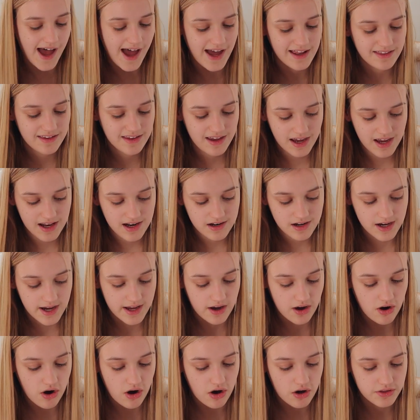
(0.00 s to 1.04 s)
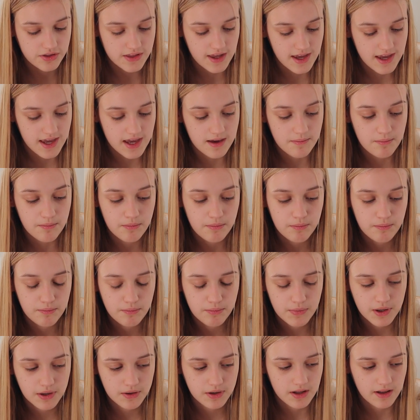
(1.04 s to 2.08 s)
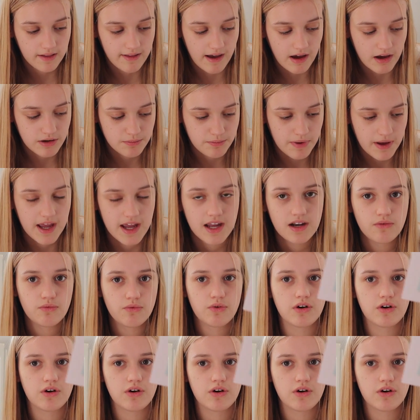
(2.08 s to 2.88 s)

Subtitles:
and then I got the cloud paint